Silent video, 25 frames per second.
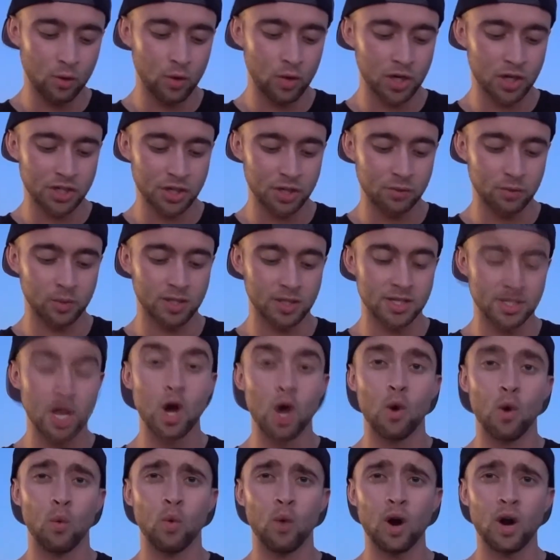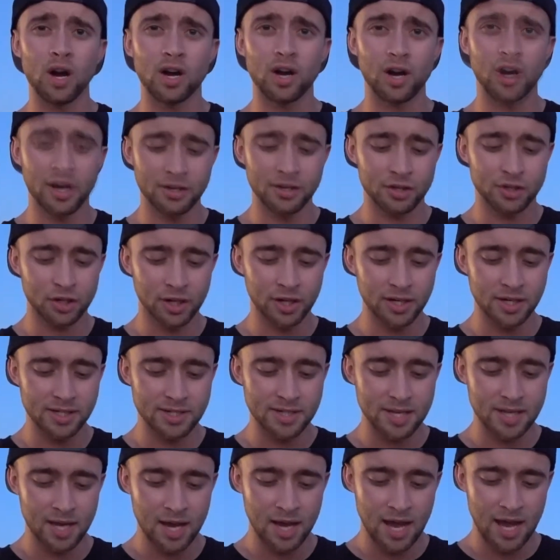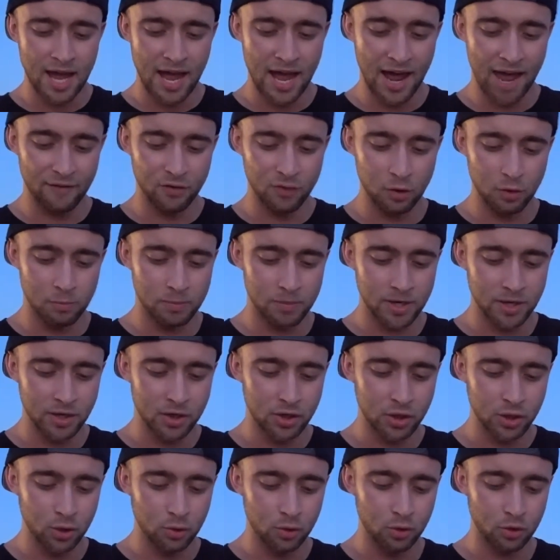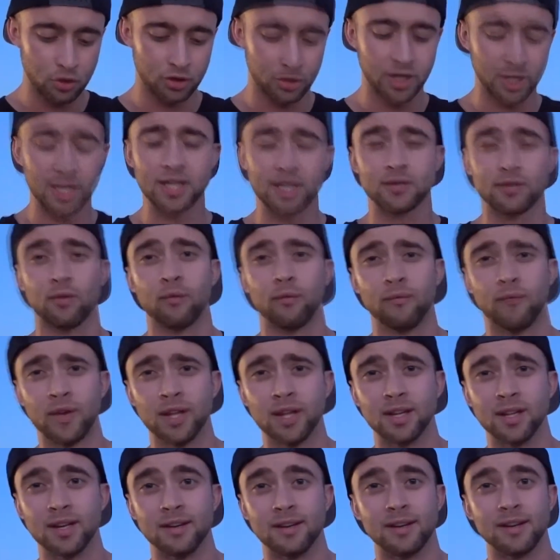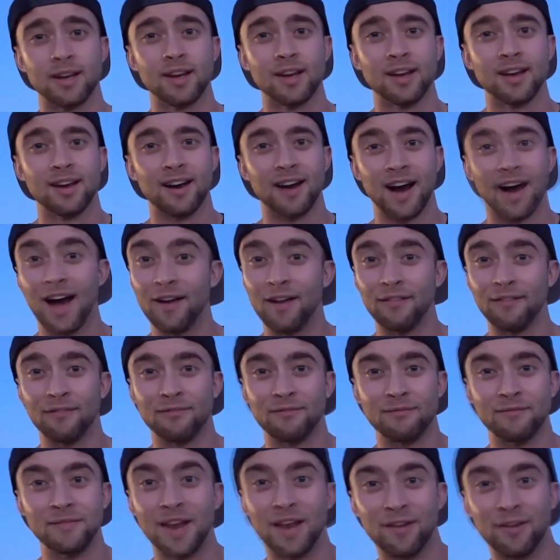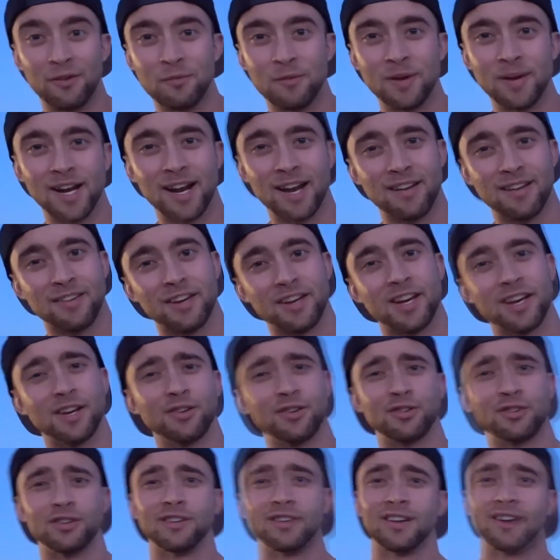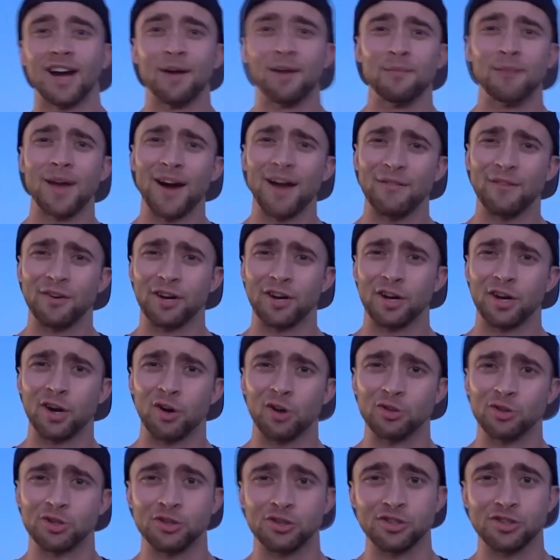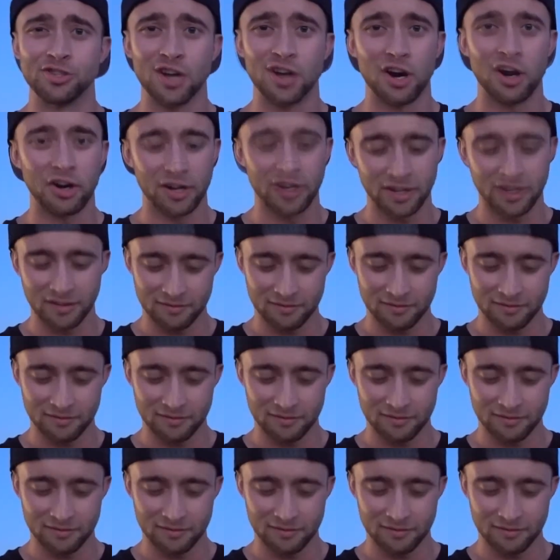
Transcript: question was, what countries have you been to? Greetings from Finland. I've never been out of the country. I'm not very cultured, sorry.